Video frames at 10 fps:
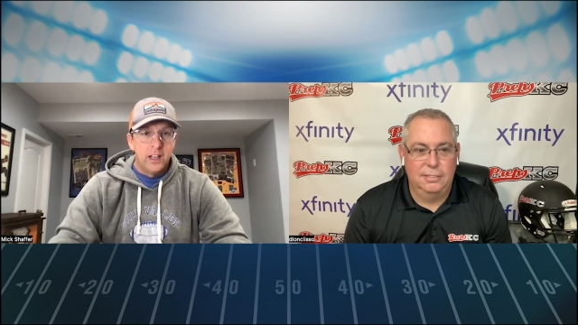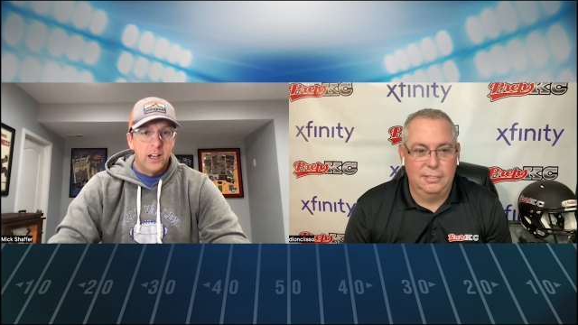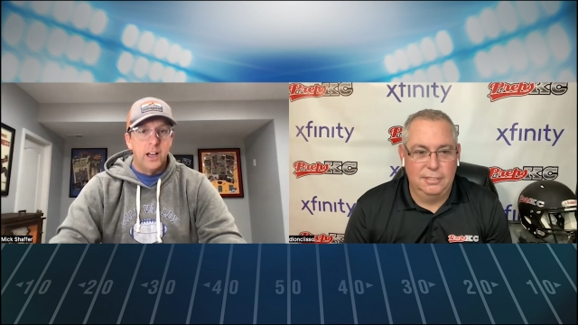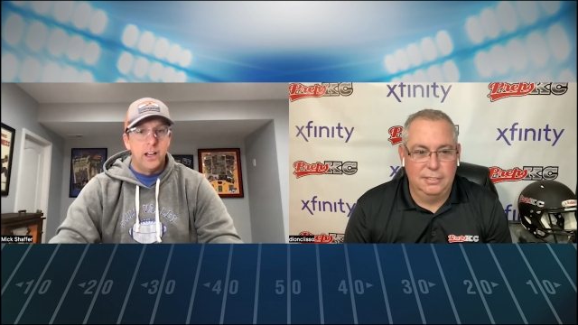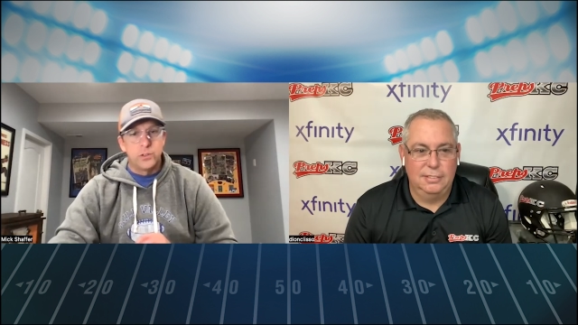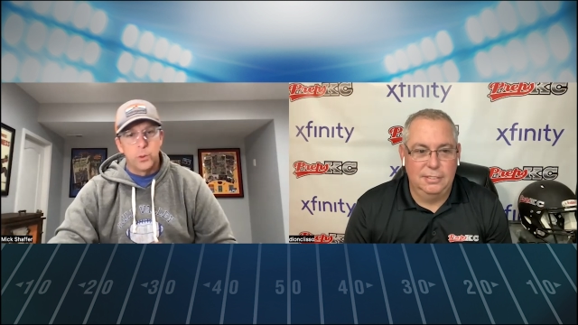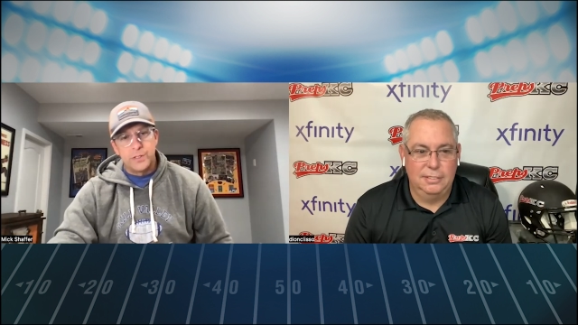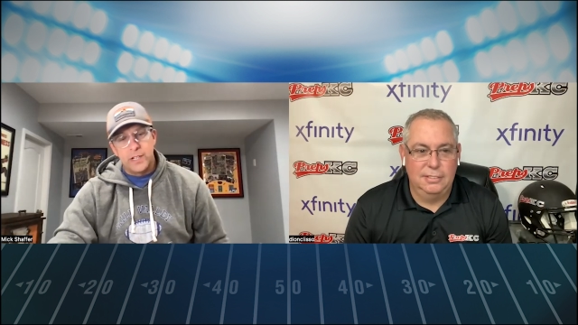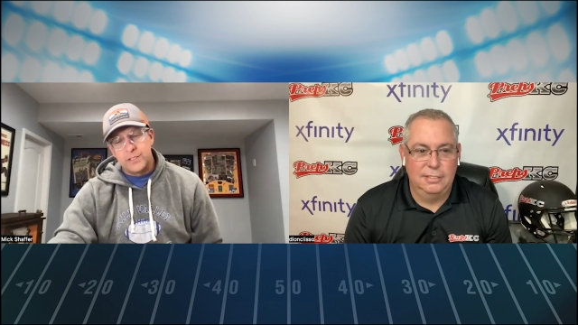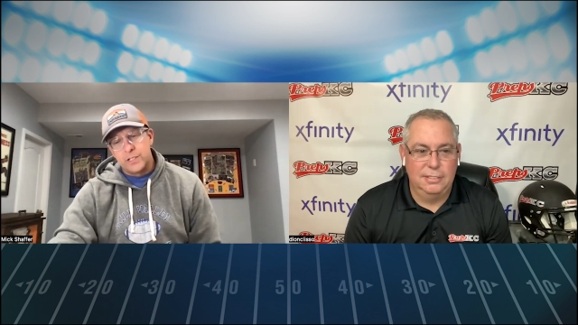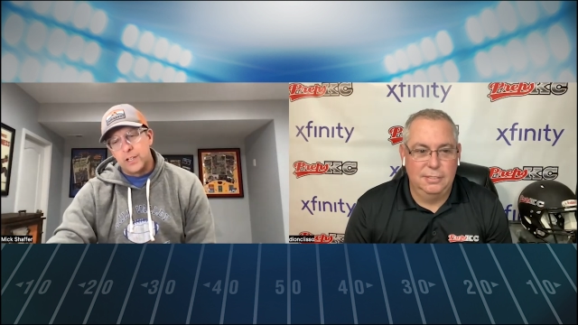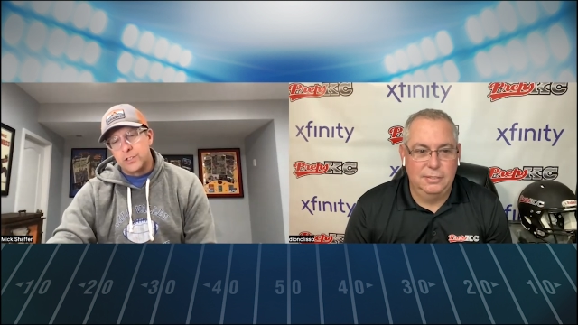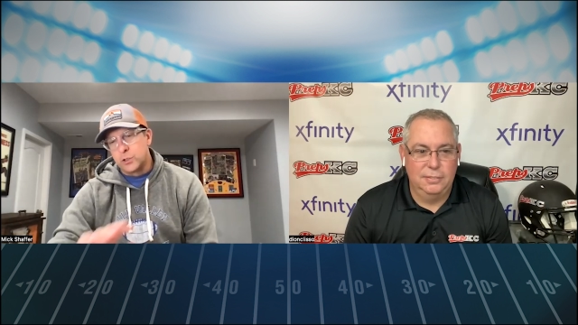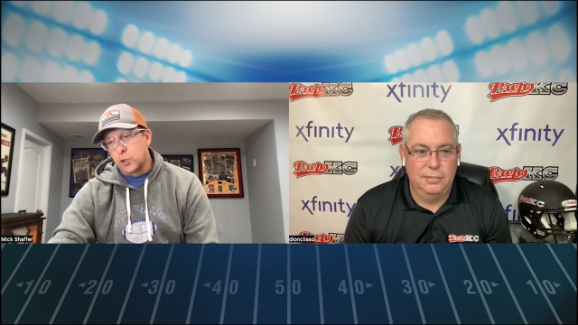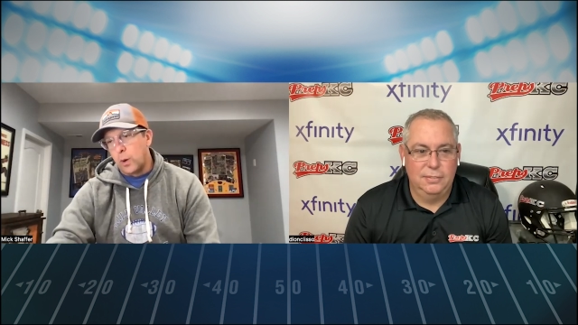Speaker 1: uh, towards ACL.
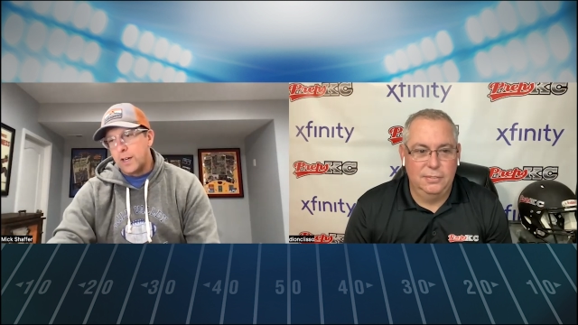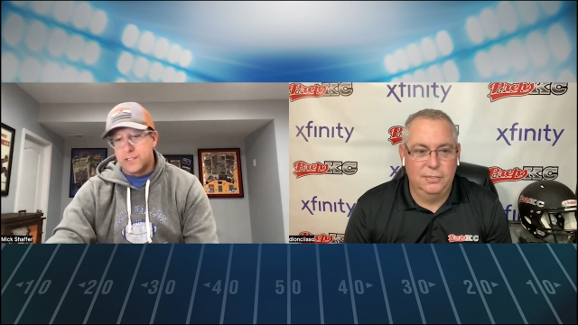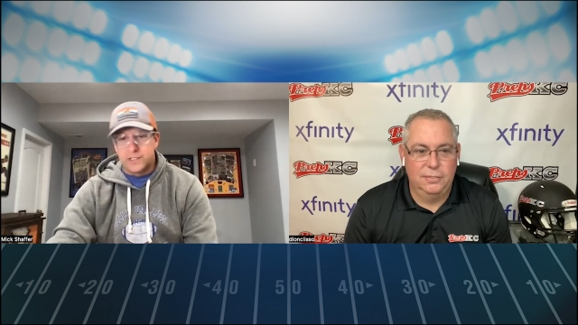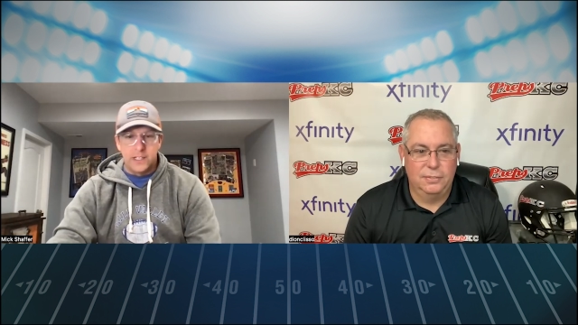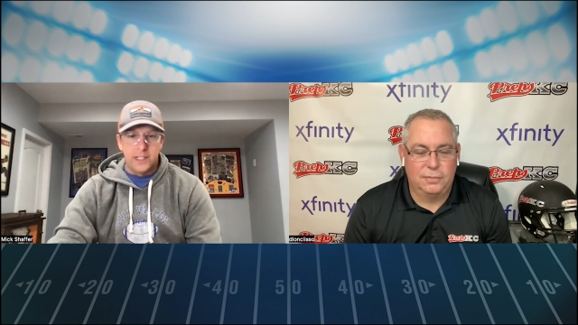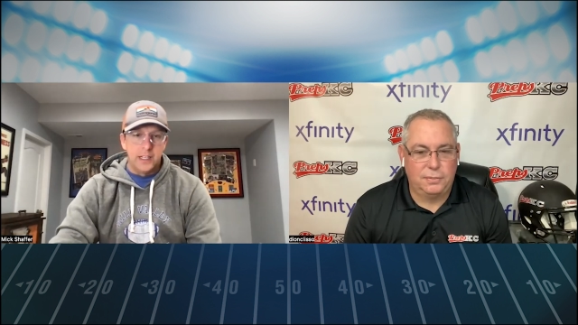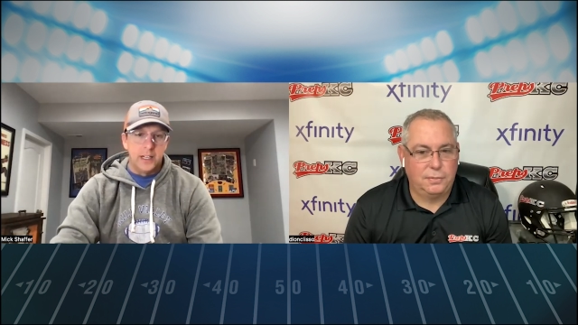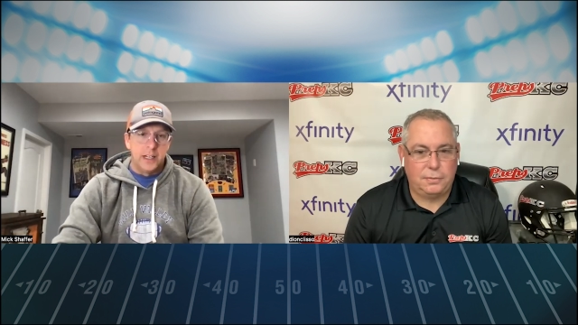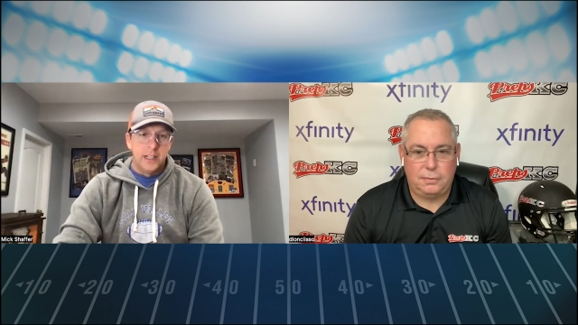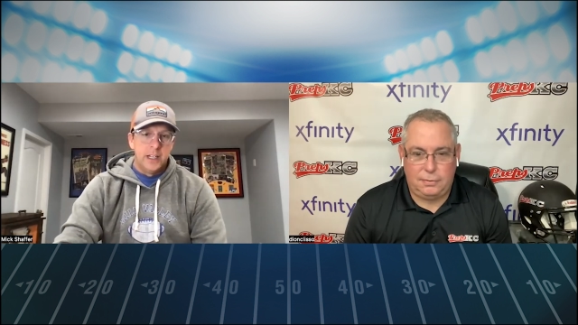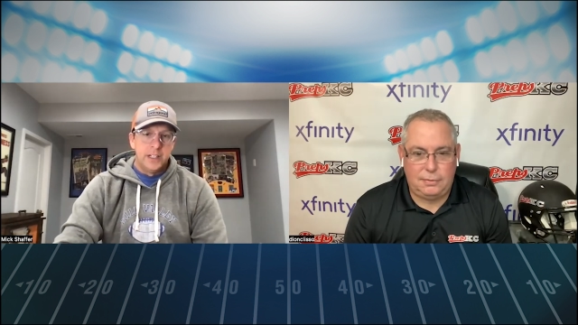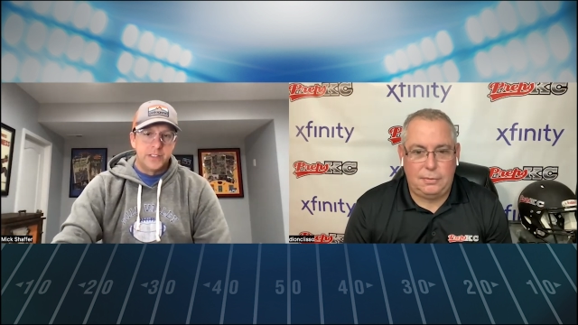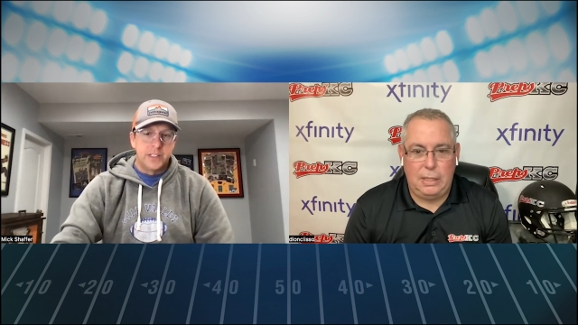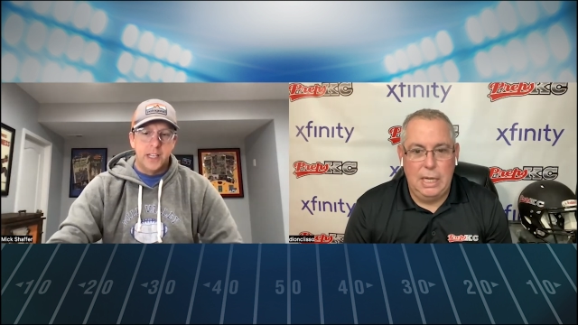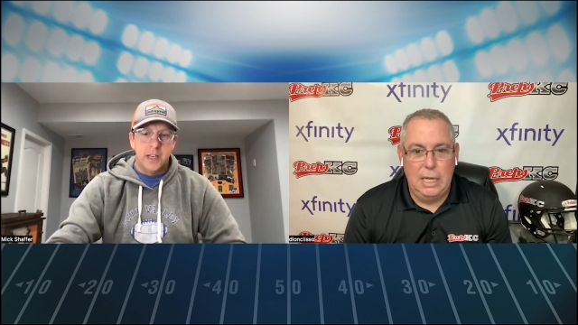So it's great to see uh, to
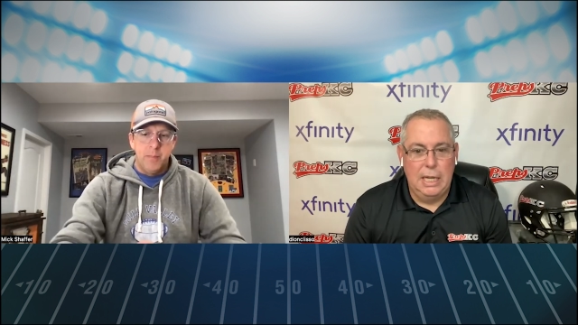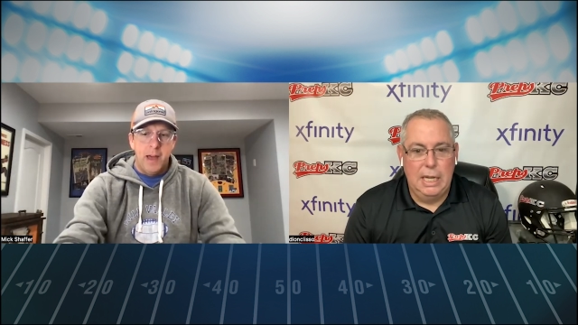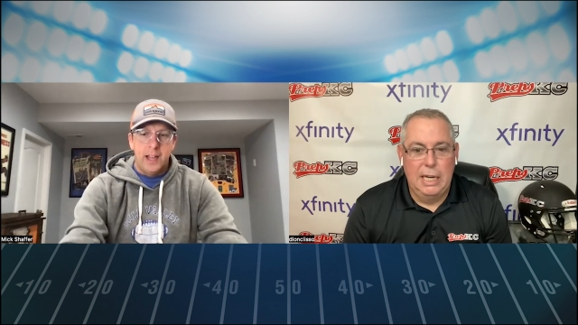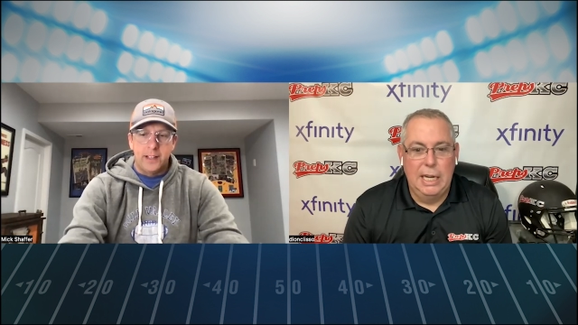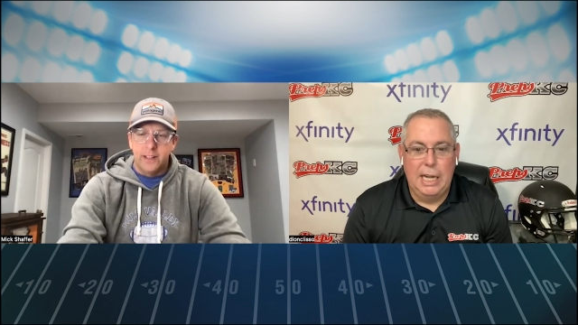see him back.